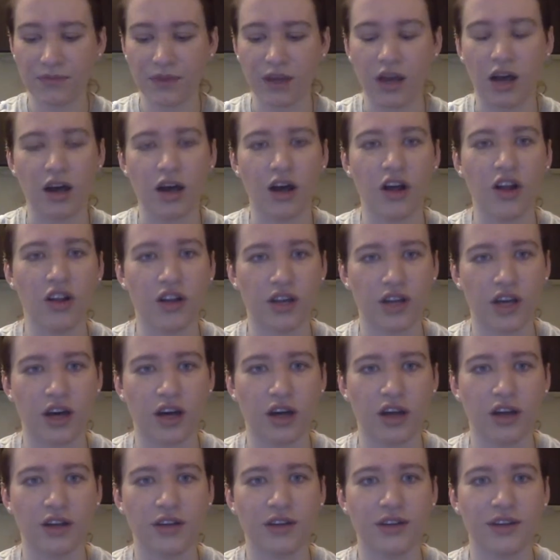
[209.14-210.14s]
all in
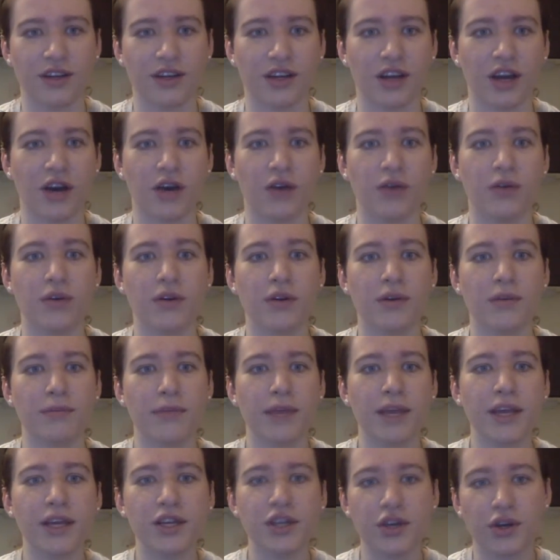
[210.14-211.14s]
all,
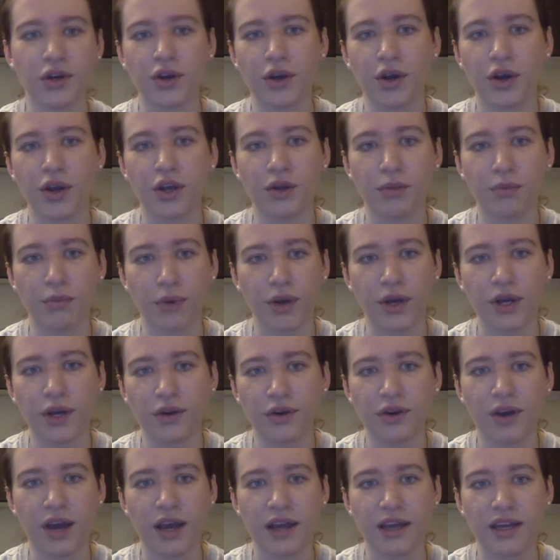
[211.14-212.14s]
make sure you bring
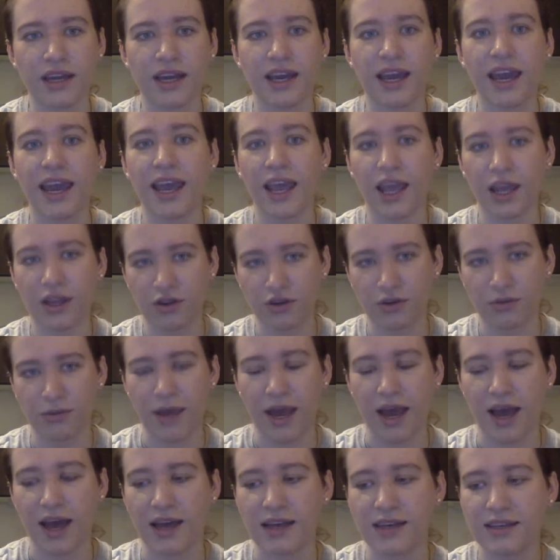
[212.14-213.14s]
your ID and your
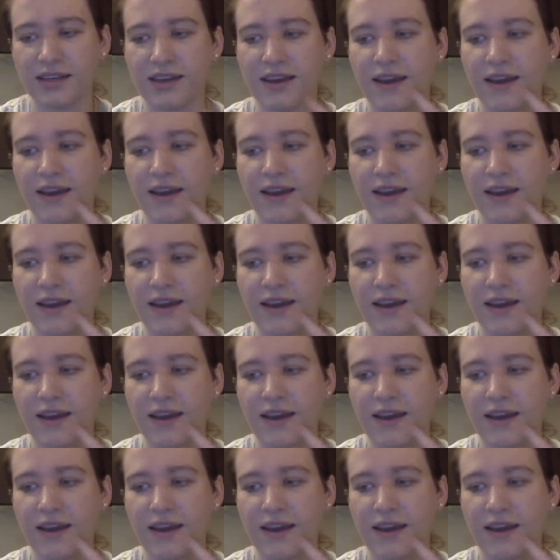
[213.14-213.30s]
mask.